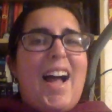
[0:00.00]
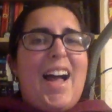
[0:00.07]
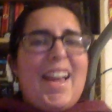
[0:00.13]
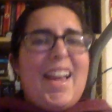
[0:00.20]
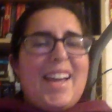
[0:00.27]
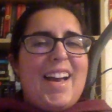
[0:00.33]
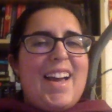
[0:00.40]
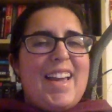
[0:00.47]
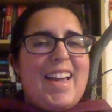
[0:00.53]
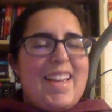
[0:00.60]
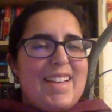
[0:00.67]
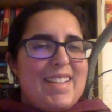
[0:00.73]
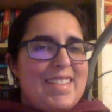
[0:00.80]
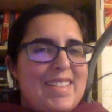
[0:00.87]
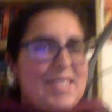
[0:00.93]

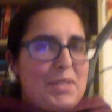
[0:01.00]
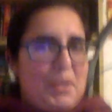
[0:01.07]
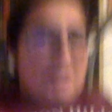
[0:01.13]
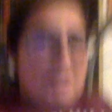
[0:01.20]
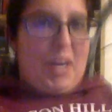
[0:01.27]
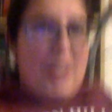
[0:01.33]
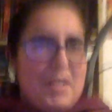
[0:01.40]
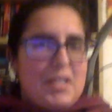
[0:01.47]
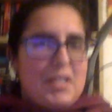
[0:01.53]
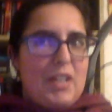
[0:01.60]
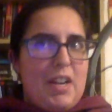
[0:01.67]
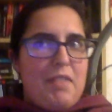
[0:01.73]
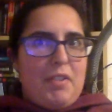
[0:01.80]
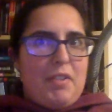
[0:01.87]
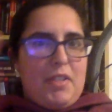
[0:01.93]
Hi guys, Lori here. Sorry
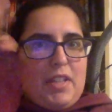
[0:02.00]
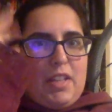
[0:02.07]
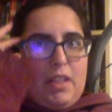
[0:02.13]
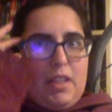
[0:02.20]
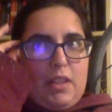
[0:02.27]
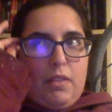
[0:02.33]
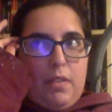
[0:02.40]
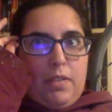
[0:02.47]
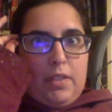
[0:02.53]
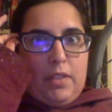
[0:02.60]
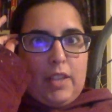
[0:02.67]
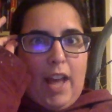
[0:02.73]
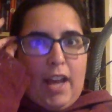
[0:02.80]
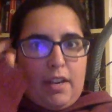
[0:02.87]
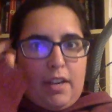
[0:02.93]
for the
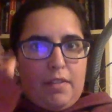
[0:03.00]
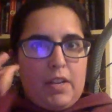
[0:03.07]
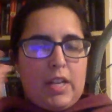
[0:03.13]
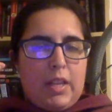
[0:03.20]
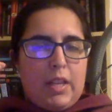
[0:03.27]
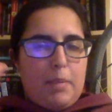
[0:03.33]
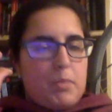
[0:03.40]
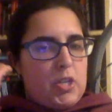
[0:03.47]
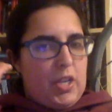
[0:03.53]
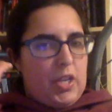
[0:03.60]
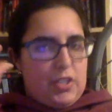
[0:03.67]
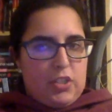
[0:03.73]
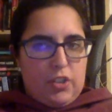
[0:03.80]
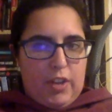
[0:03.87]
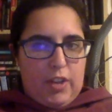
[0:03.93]
lack of clips
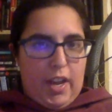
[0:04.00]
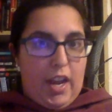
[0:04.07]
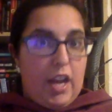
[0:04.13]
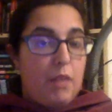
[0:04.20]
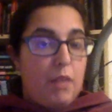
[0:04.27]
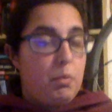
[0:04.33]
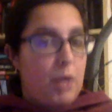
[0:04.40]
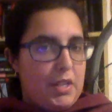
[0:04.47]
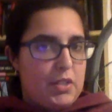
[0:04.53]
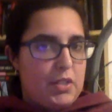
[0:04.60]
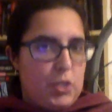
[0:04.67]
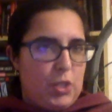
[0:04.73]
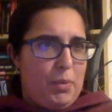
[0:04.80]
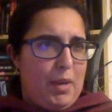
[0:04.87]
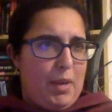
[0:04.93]
yesterday. I was
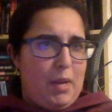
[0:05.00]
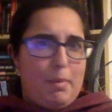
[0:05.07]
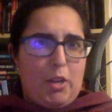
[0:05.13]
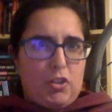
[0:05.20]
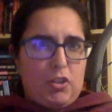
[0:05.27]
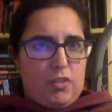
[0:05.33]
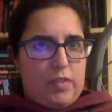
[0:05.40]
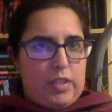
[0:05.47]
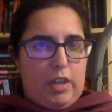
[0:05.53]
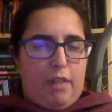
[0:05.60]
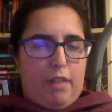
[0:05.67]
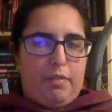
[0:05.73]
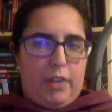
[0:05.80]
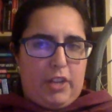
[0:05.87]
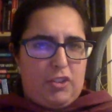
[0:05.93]
doing a bunch of
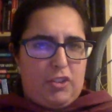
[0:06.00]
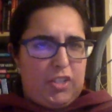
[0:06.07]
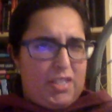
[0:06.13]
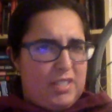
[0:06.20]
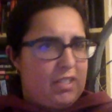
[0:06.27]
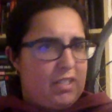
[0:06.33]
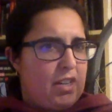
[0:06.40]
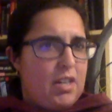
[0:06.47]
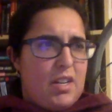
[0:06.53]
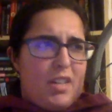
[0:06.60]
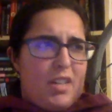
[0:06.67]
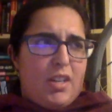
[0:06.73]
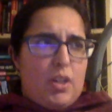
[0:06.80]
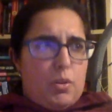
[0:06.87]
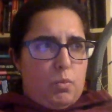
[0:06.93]
stuff and I just
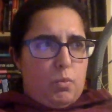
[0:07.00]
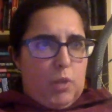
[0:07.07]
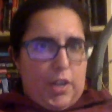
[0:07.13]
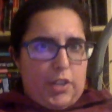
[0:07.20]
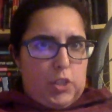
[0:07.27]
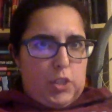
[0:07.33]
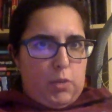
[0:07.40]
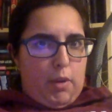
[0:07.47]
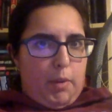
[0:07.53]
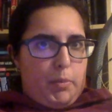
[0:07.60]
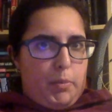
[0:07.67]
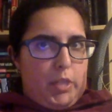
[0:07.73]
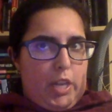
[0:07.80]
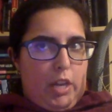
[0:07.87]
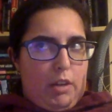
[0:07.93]
wanted to
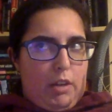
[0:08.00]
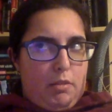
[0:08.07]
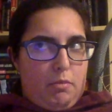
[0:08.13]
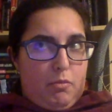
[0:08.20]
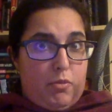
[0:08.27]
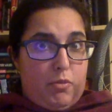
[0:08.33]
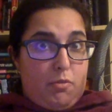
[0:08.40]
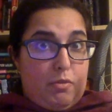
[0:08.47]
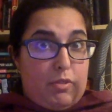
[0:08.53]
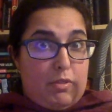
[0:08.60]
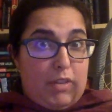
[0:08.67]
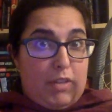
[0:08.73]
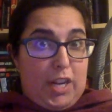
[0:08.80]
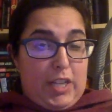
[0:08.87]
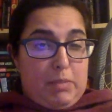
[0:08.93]
update,
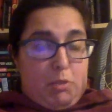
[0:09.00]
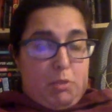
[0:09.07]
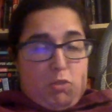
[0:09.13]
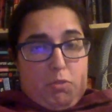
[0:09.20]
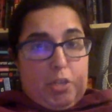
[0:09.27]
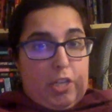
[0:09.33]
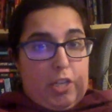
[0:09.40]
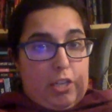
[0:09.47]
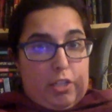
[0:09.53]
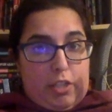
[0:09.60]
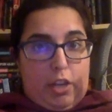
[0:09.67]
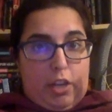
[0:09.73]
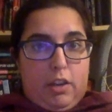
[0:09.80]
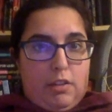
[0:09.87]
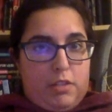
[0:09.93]
get as much reading done as I
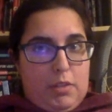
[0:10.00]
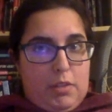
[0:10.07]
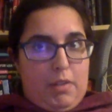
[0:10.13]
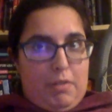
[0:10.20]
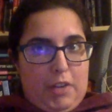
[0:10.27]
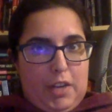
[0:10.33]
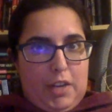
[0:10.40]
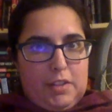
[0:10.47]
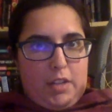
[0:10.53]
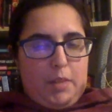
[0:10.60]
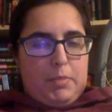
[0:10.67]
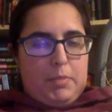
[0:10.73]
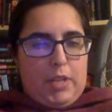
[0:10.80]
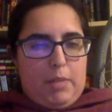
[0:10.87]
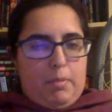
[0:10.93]
could, so I forgot to
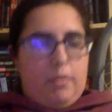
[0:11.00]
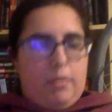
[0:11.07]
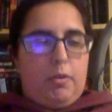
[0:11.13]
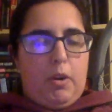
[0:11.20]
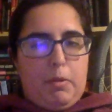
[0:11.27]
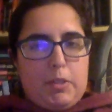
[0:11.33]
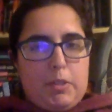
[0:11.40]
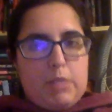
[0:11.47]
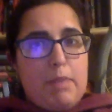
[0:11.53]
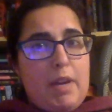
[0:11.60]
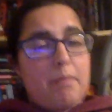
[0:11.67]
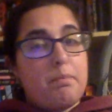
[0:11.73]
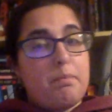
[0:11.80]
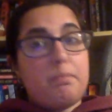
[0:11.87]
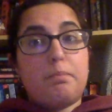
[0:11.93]
update before I went to bed,
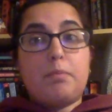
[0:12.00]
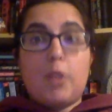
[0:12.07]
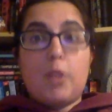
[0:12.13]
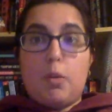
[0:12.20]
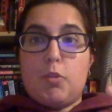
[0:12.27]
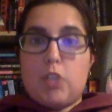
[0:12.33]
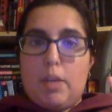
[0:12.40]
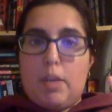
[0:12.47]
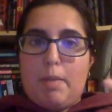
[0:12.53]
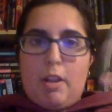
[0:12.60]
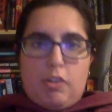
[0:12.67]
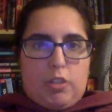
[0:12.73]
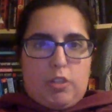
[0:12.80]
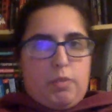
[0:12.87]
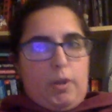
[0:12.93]
which I
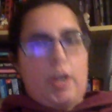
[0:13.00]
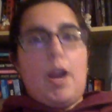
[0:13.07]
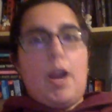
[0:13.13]
apologize for.